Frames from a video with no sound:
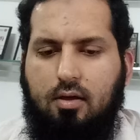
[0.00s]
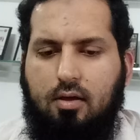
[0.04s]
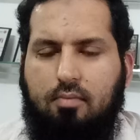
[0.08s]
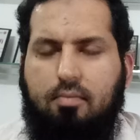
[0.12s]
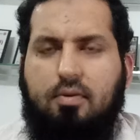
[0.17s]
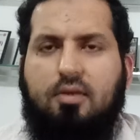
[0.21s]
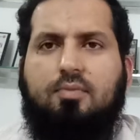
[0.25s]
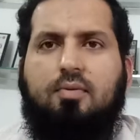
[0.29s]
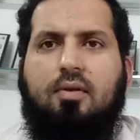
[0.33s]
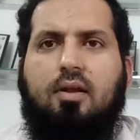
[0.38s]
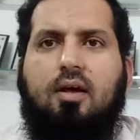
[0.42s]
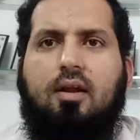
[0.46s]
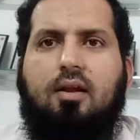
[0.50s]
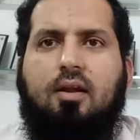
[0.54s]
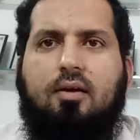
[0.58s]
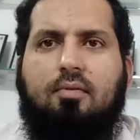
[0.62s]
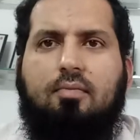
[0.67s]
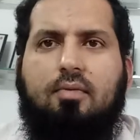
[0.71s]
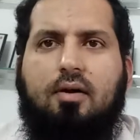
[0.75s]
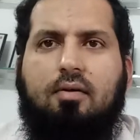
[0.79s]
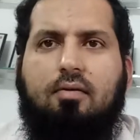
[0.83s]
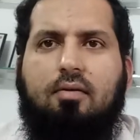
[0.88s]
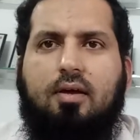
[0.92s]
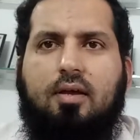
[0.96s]
Bismillah
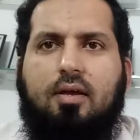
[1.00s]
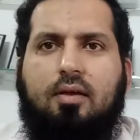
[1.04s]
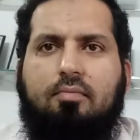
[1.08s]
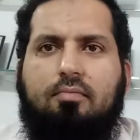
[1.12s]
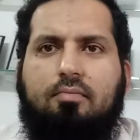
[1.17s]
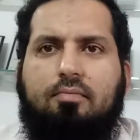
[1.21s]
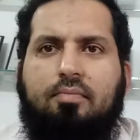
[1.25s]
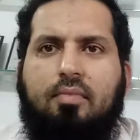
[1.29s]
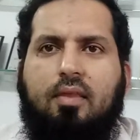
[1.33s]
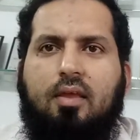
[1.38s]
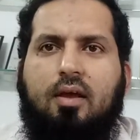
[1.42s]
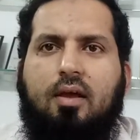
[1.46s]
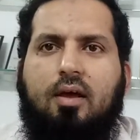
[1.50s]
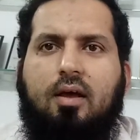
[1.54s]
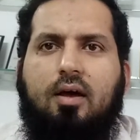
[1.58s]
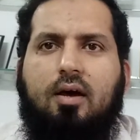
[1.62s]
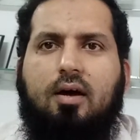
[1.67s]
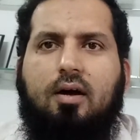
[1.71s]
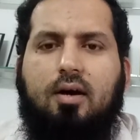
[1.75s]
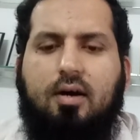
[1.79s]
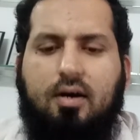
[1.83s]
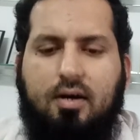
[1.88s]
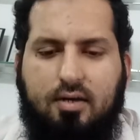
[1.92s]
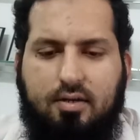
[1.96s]
ar-Rahman ar-Rahim.
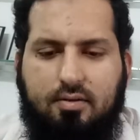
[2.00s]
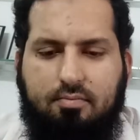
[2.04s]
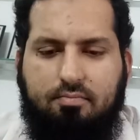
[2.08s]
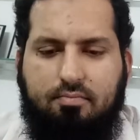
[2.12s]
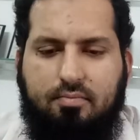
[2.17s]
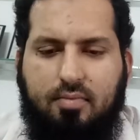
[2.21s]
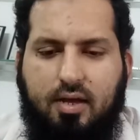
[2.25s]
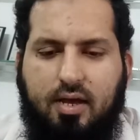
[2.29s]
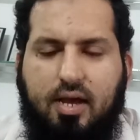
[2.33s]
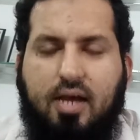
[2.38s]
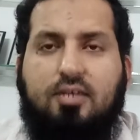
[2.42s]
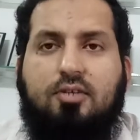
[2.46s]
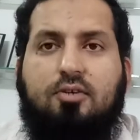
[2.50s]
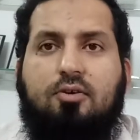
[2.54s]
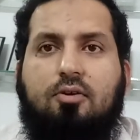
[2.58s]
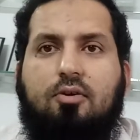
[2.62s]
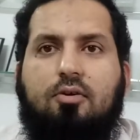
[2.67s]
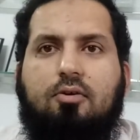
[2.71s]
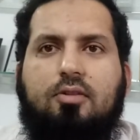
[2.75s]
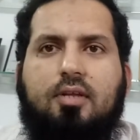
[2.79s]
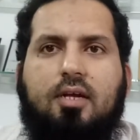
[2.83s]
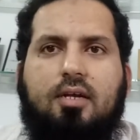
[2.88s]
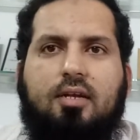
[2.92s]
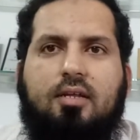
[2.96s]
As you
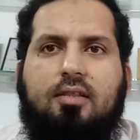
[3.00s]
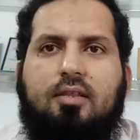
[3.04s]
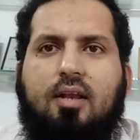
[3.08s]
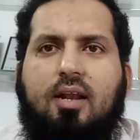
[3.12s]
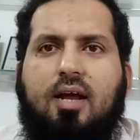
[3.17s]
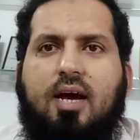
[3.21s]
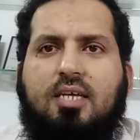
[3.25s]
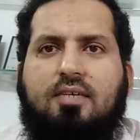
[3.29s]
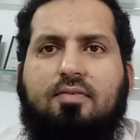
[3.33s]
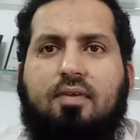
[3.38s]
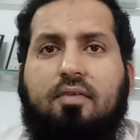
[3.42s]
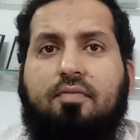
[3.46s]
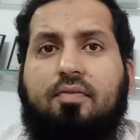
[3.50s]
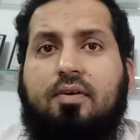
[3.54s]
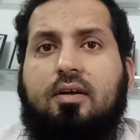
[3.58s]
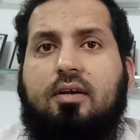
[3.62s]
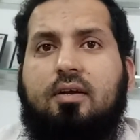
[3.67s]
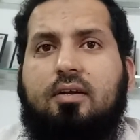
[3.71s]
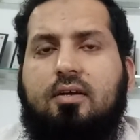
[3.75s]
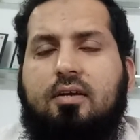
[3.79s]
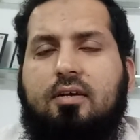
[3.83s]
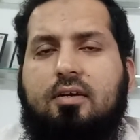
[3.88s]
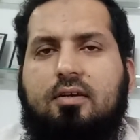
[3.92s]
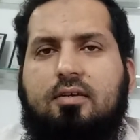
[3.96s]
know that in the last
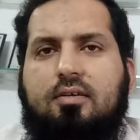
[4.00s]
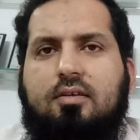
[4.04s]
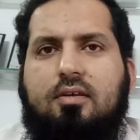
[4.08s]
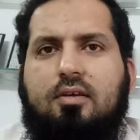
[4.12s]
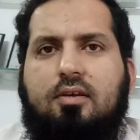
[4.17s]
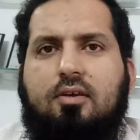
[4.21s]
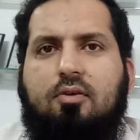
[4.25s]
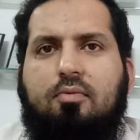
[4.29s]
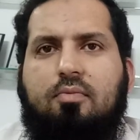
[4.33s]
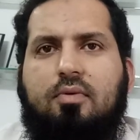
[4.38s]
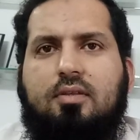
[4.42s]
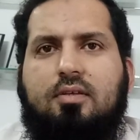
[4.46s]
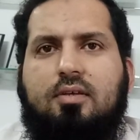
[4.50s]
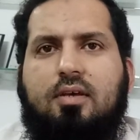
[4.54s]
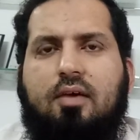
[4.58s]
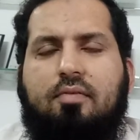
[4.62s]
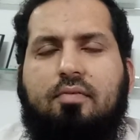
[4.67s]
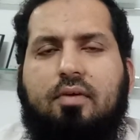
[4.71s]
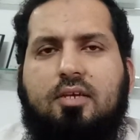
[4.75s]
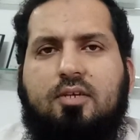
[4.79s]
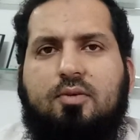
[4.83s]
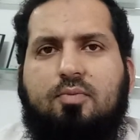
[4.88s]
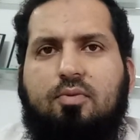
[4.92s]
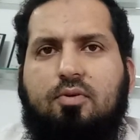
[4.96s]
500 years, humans have
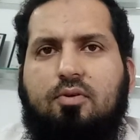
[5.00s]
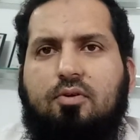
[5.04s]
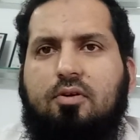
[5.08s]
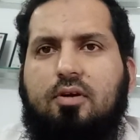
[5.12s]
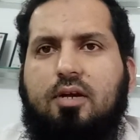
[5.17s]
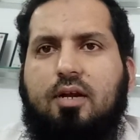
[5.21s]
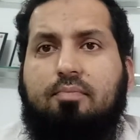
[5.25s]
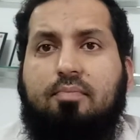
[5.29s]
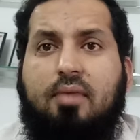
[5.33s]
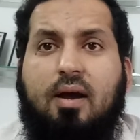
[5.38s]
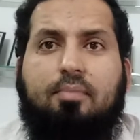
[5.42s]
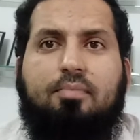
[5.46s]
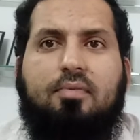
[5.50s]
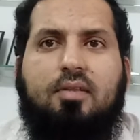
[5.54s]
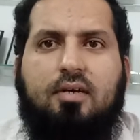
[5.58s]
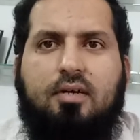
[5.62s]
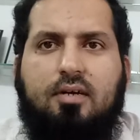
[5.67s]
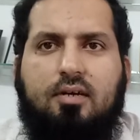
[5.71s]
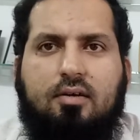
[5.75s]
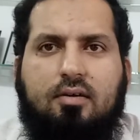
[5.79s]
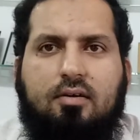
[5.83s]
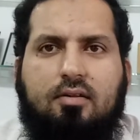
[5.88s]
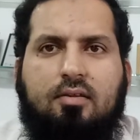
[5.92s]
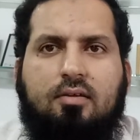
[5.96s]
explored and mapped the
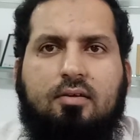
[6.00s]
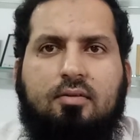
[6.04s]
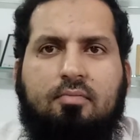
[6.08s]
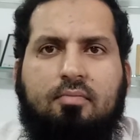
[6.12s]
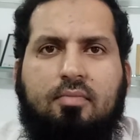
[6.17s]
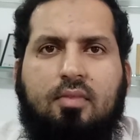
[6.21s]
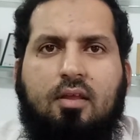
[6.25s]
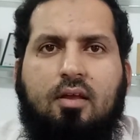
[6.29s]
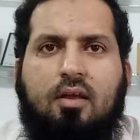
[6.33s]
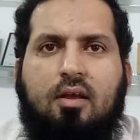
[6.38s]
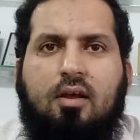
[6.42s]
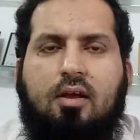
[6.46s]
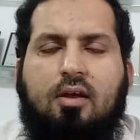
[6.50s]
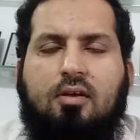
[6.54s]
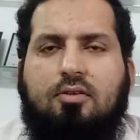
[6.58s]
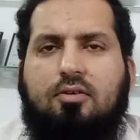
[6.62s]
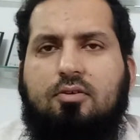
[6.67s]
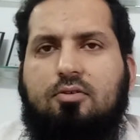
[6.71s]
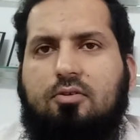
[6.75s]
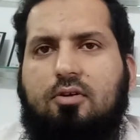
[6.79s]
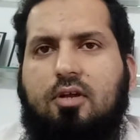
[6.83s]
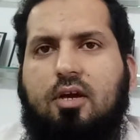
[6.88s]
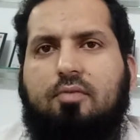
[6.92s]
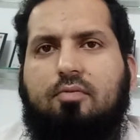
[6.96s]
earth. So
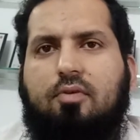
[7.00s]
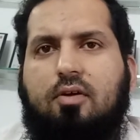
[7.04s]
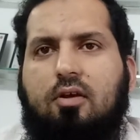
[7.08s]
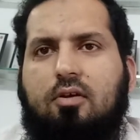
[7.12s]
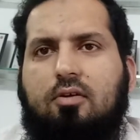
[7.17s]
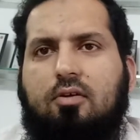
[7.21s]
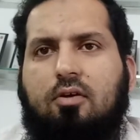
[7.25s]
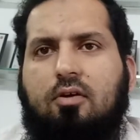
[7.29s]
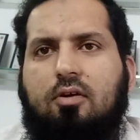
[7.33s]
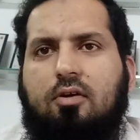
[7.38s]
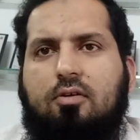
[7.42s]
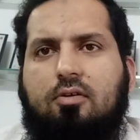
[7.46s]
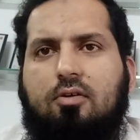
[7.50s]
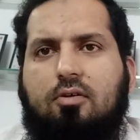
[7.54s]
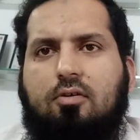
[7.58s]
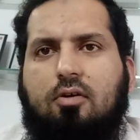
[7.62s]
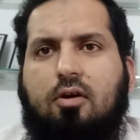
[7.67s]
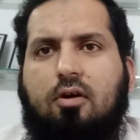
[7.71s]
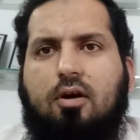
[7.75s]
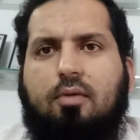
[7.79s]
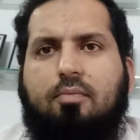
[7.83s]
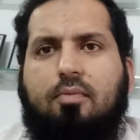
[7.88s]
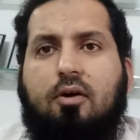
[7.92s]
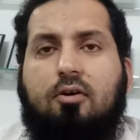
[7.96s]
today we are going to
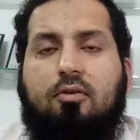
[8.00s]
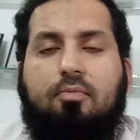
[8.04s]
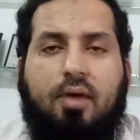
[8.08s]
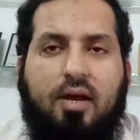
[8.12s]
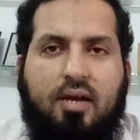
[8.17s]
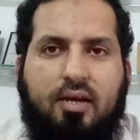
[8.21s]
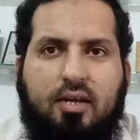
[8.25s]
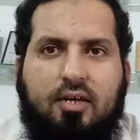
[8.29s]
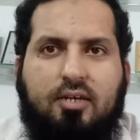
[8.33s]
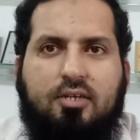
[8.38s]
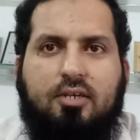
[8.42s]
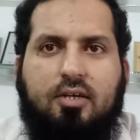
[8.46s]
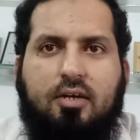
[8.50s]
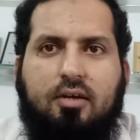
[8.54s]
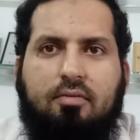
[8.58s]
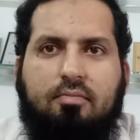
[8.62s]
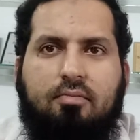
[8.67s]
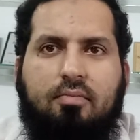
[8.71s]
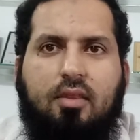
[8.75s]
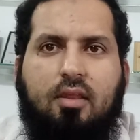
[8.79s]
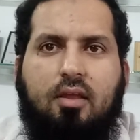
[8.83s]
talk about migration.